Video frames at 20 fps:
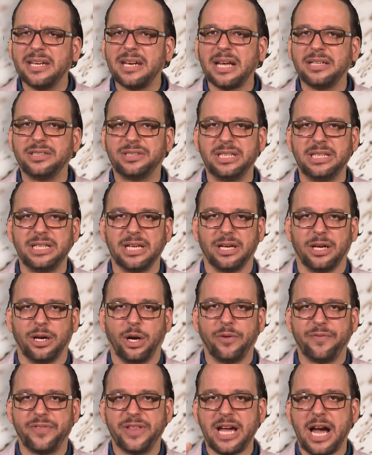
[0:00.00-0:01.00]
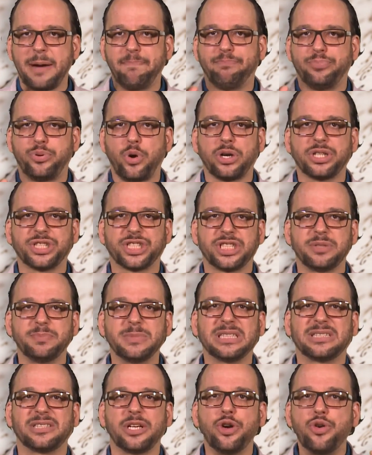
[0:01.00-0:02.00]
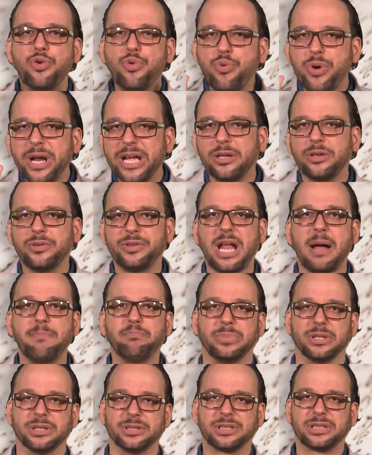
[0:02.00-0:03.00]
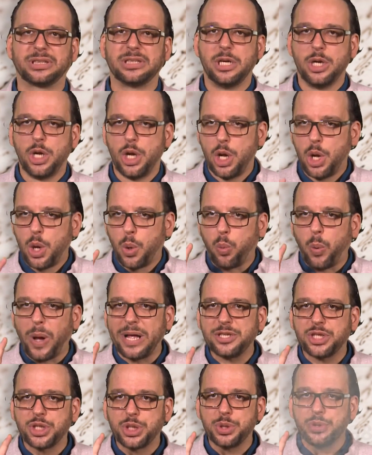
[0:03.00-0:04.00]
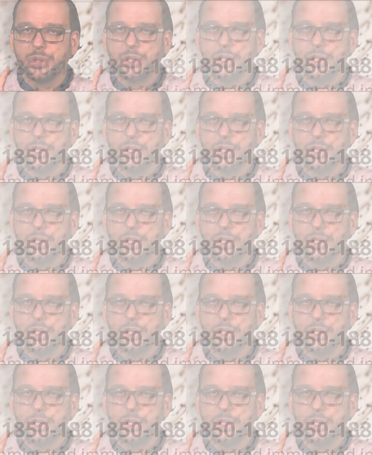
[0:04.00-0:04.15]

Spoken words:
an idea of the approximate real numbers, one should